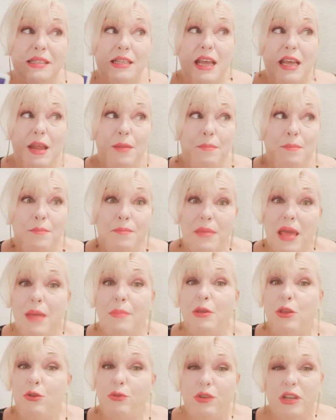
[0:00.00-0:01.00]
that
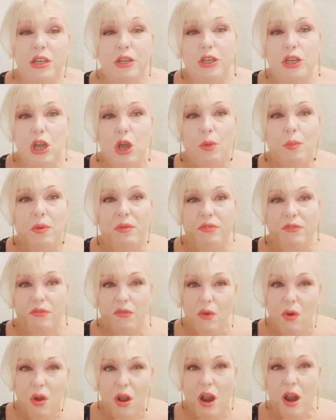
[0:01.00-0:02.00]
maybe you didn't know
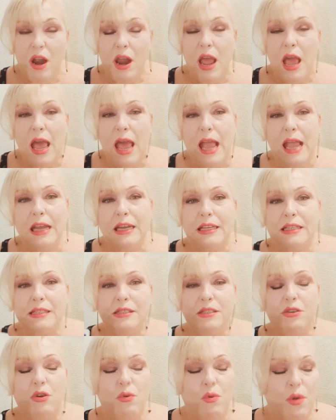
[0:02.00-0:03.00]
before, and
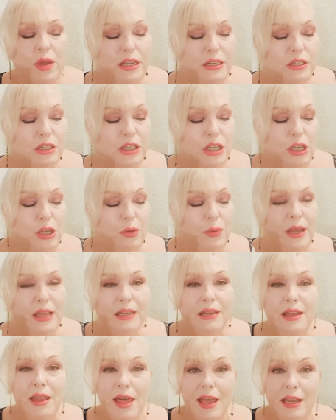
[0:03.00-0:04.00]
it's going to
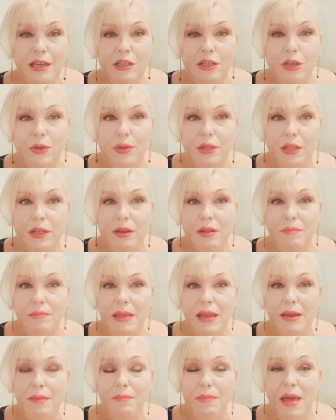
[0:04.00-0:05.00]
enlighten you a little
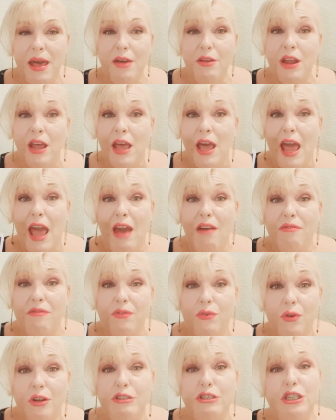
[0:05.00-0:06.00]
bit about how
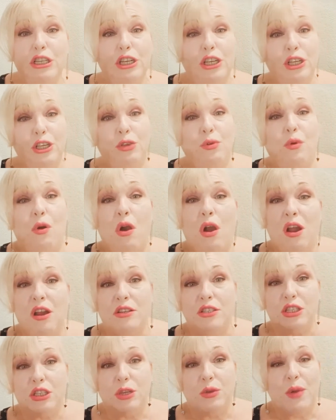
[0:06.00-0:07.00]
fortunate you are
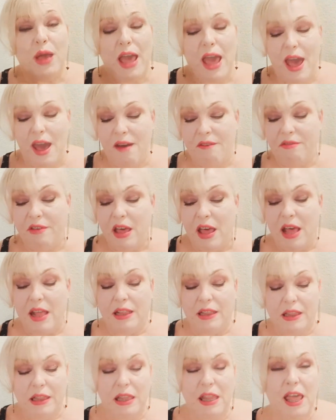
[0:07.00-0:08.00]
to have
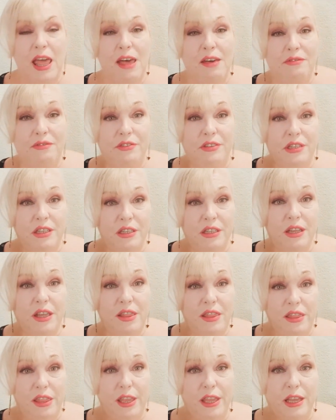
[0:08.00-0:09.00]
left
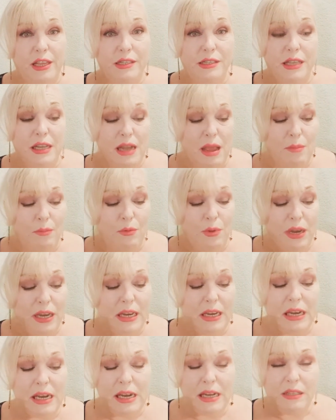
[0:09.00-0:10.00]
this, and I'm
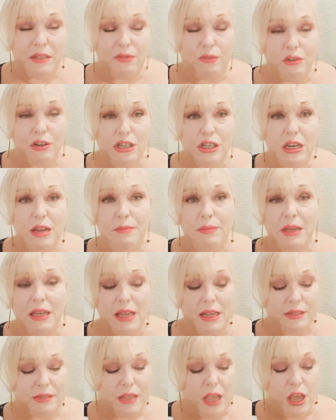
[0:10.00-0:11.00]
reading, and it's fortunate
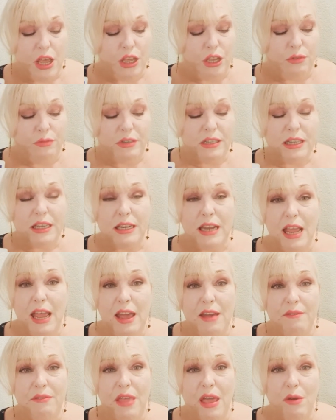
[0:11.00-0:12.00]
because you did
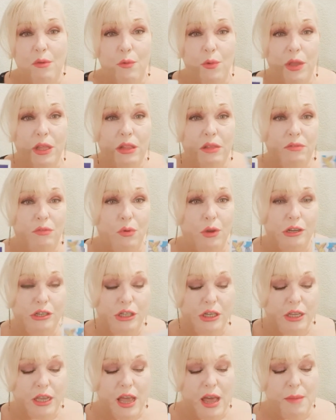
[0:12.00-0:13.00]
have that Wheel of
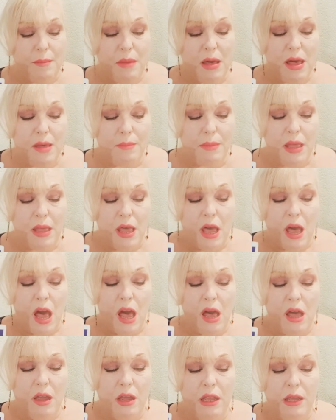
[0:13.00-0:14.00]
Fortune come up
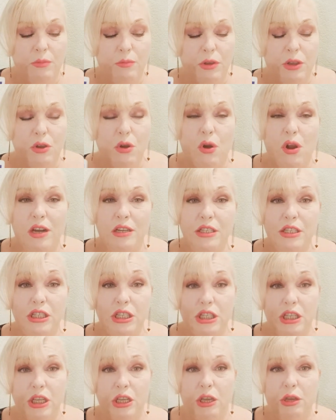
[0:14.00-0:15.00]
uh, in regards
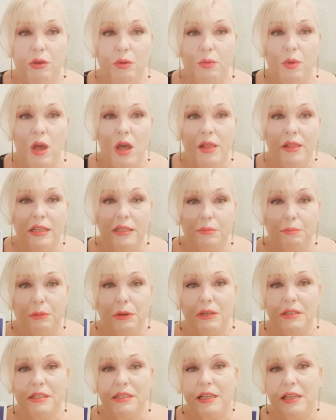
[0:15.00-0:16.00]
to this
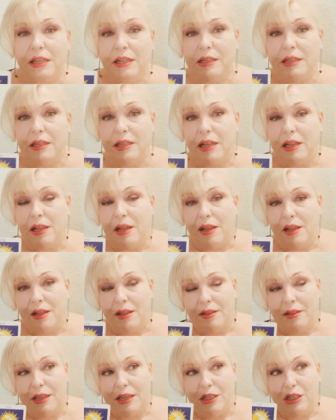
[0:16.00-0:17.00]
person
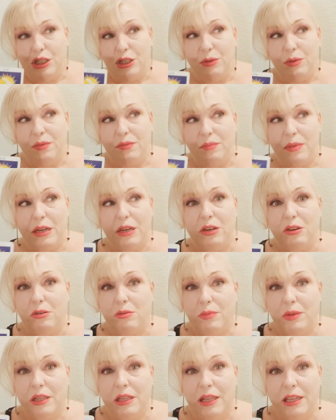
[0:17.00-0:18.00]
uh, that you've been in a
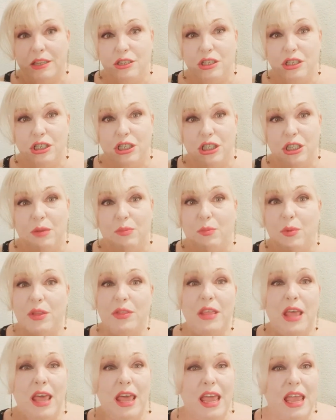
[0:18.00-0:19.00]
relationship
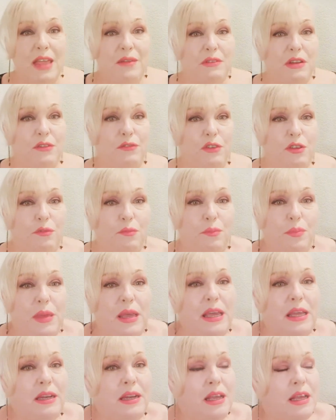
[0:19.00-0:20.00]
with. Even if you've
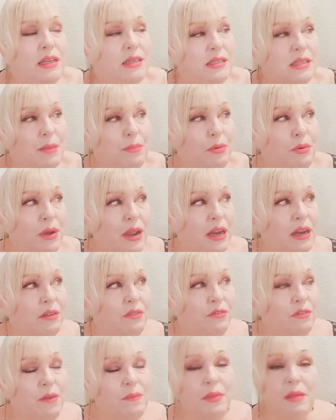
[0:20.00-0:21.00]
been separated
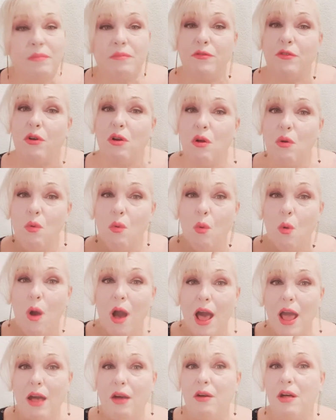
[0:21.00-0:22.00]
from them for a
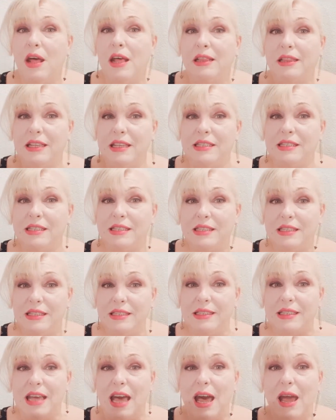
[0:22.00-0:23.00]
while, this is the
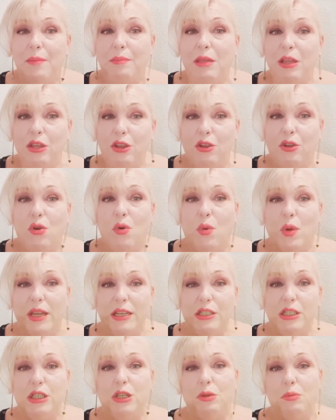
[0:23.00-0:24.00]
time that you're
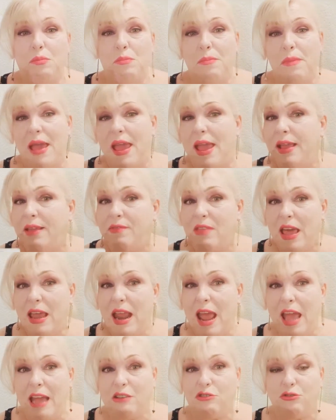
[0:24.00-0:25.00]
going to make that
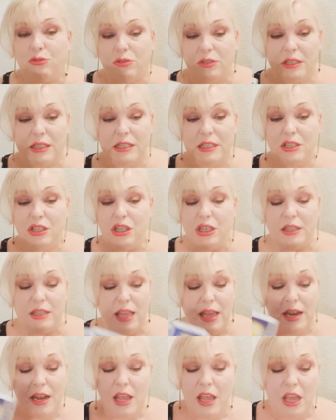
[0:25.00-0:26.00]
actual decision
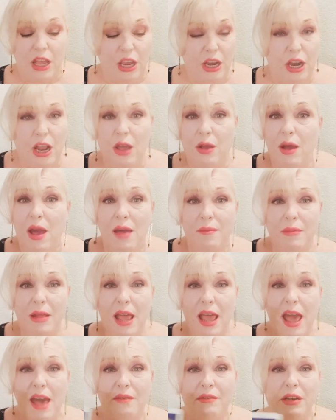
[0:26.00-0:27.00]
that, you know, I'm not
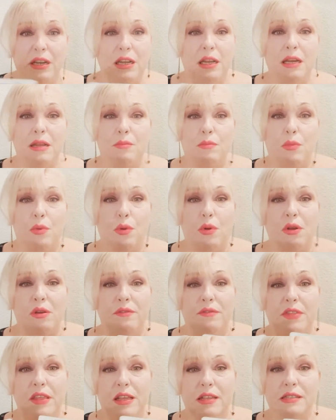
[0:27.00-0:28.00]
having any more
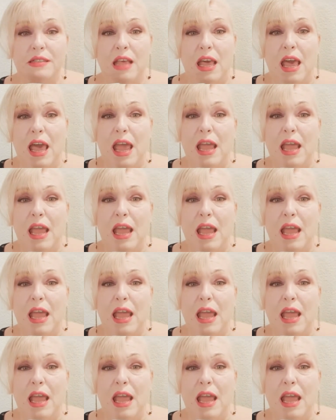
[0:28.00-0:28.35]
of this.